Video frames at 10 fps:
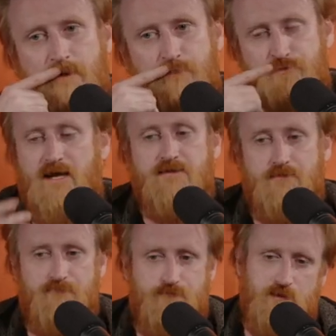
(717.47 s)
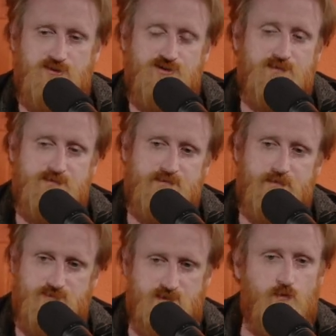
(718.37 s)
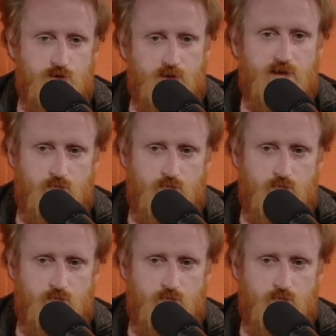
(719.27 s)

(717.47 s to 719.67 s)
but I, I feel like she's so good at